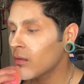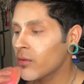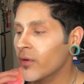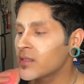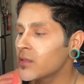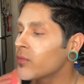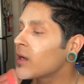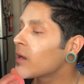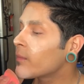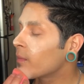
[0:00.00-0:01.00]
The reason
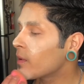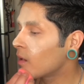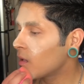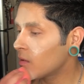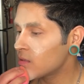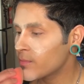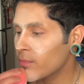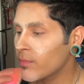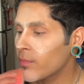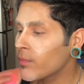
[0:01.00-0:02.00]
why I'm applying this
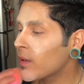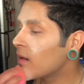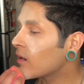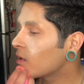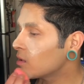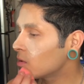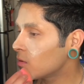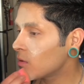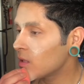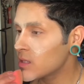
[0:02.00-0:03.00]
powder
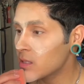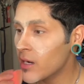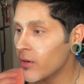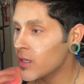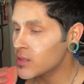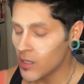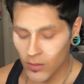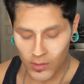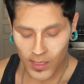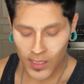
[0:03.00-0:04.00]
to these areas
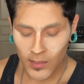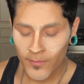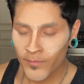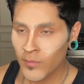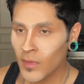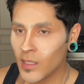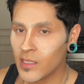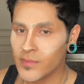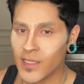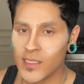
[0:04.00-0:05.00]
only
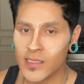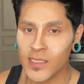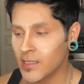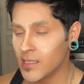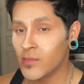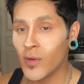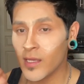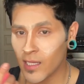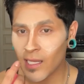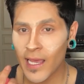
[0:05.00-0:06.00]
is because this is where
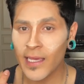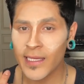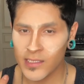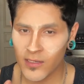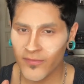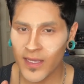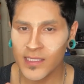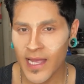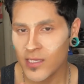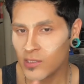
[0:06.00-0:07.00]
the light hits your
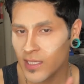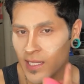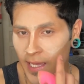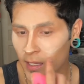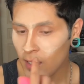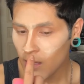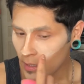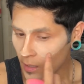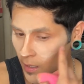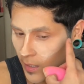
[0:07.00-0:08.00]
face naturally, like
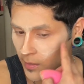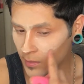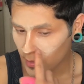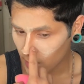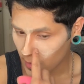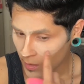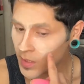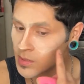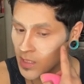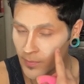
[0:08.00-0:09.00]
on your
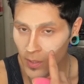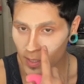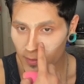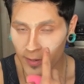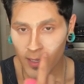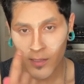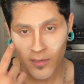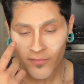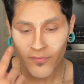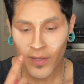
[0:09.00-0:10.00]
cheekbone area, on
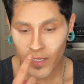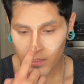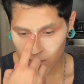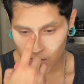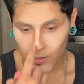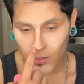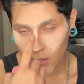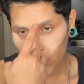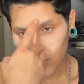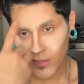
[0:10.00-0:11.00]
your face, on your
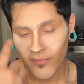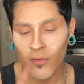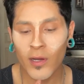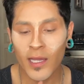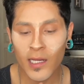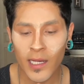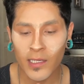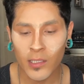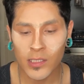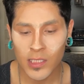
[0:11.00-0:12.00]
nose, your forehead,
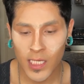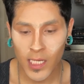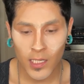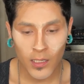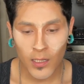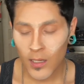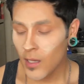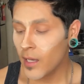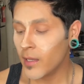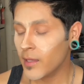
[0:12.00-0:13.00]
and your chin.
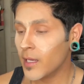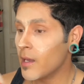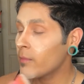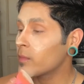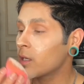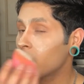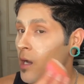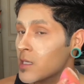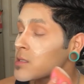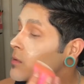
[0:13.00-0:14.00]
And then I'm gonna
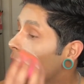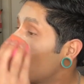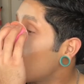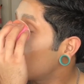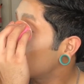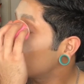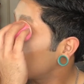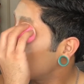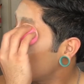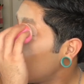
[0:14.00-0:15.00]
also go set the
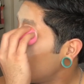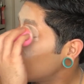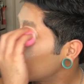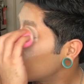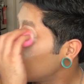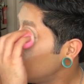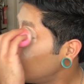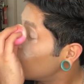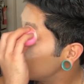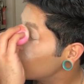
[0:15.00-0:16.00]
concealer on my
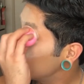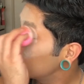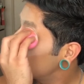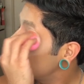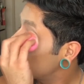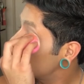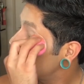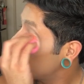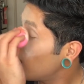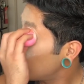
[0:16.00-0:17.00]
eyelid as
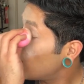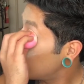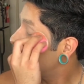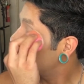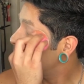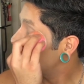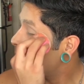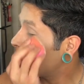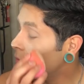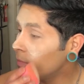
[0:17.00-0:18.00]
well, because
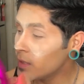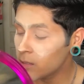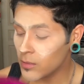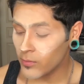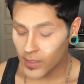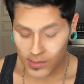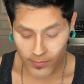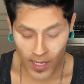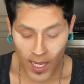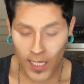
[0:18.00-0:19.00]
I will be doing
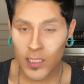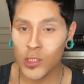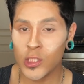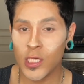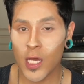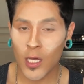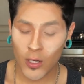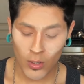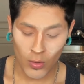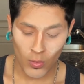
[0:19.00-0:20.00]
some
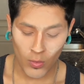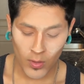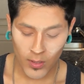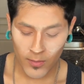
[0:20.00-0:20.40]
eyeshadow.